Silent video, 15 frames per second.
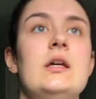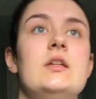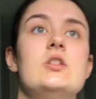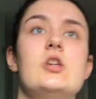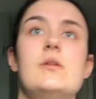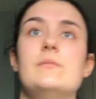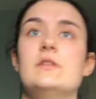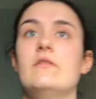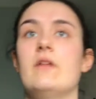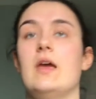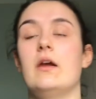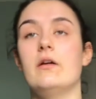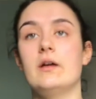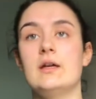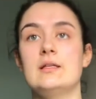In terms of
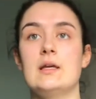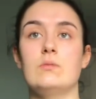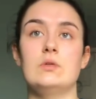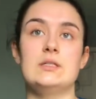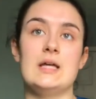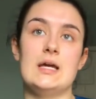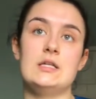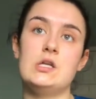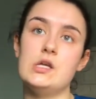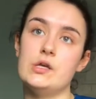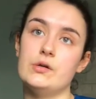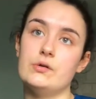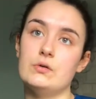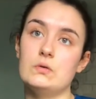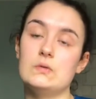areas that we tend to
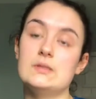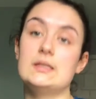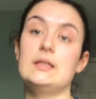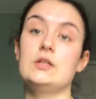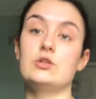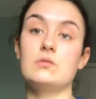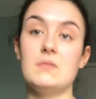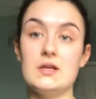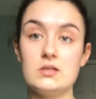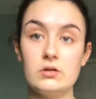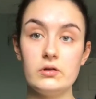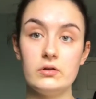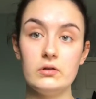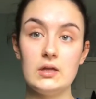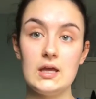use
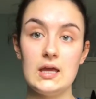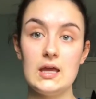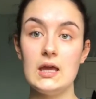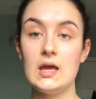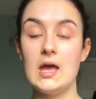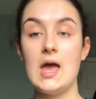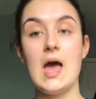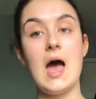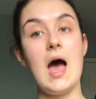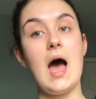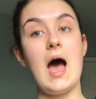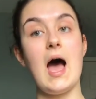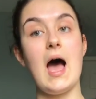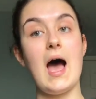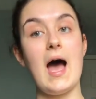intramuscularly,
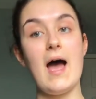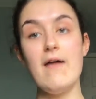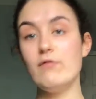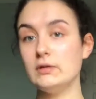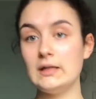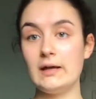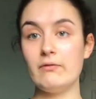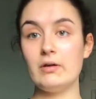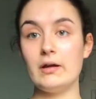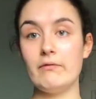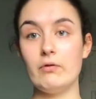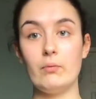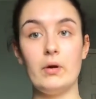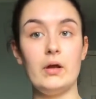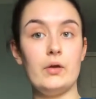I've only ever
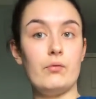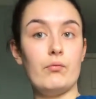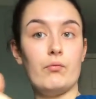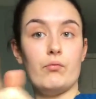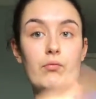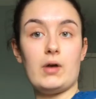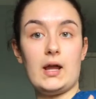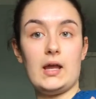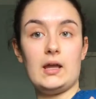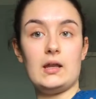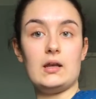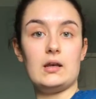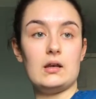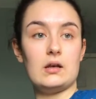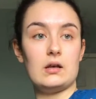given one
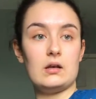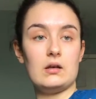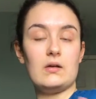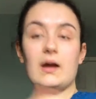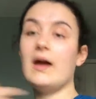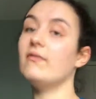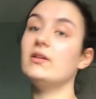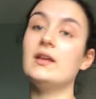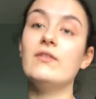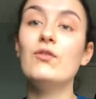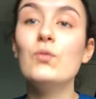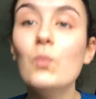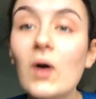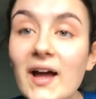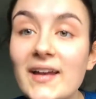I haven't
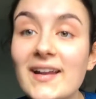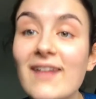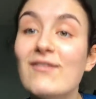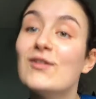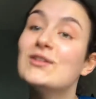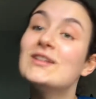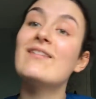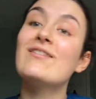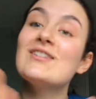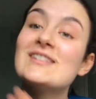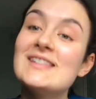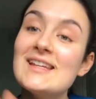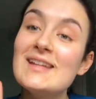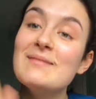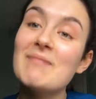given one. I've ever
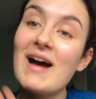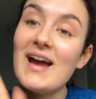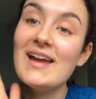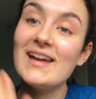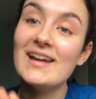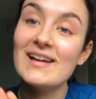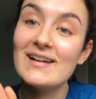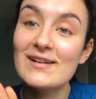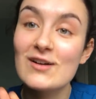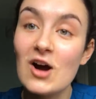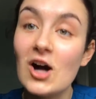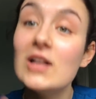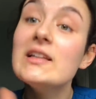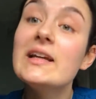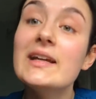seen my
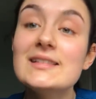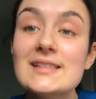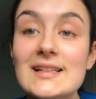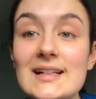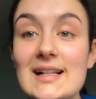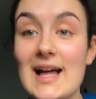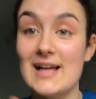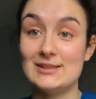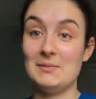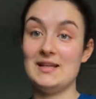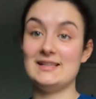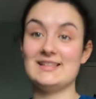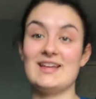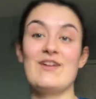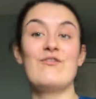colleagues and
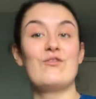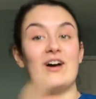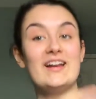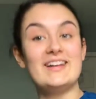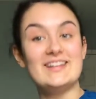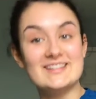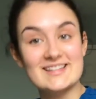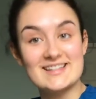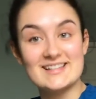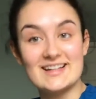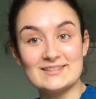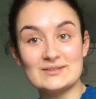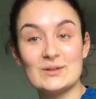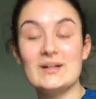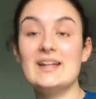classmates give one into the
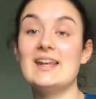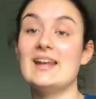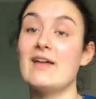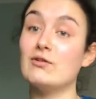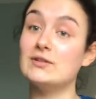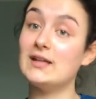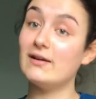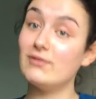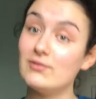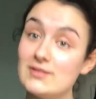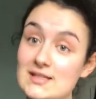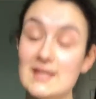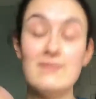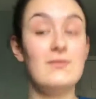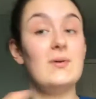deltoid, and I've only ever
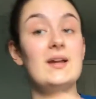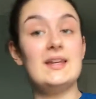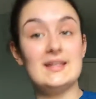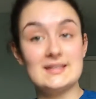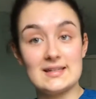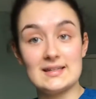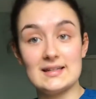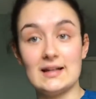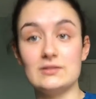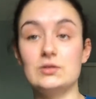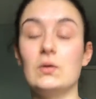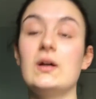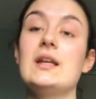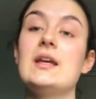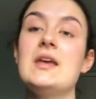received one into the
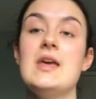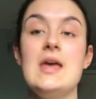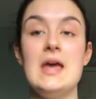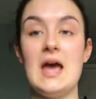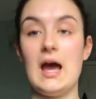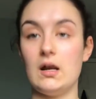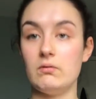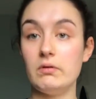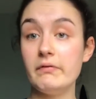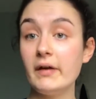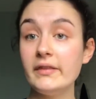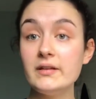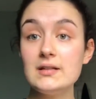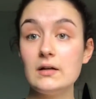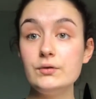deltoid. How do we
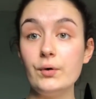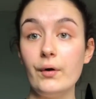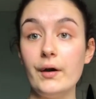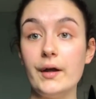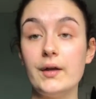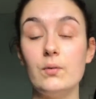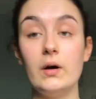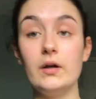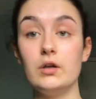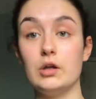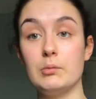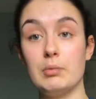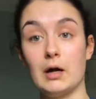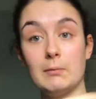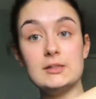find the deltoid? Well, you
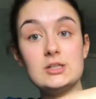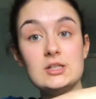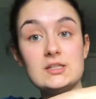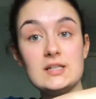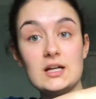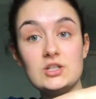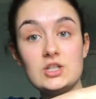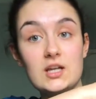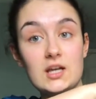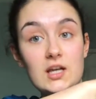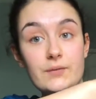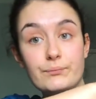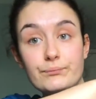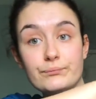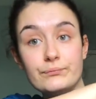could probably just touch
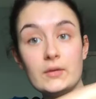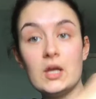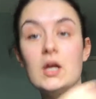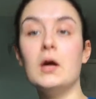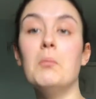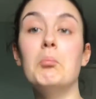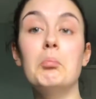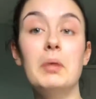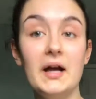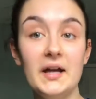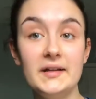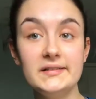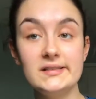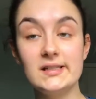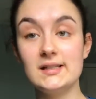it,
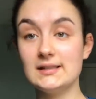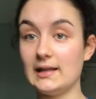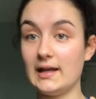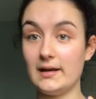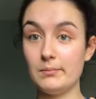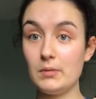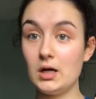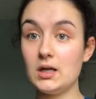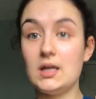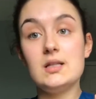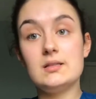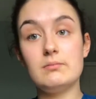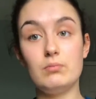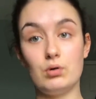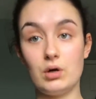but landmarking
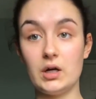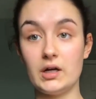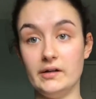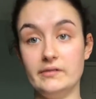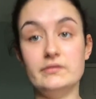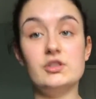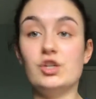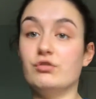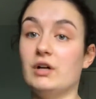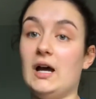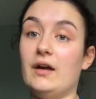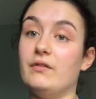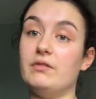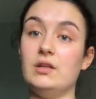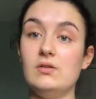is important. So
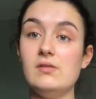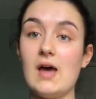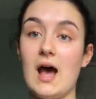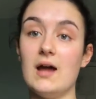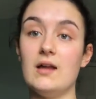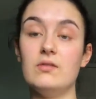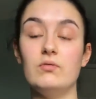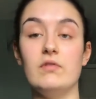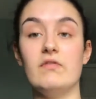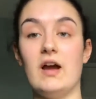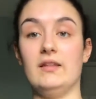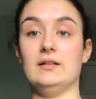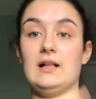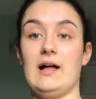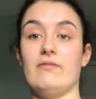how do we do that? We find
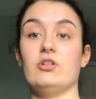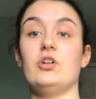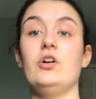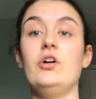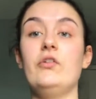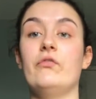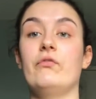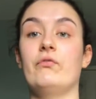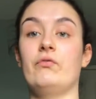the clavicle.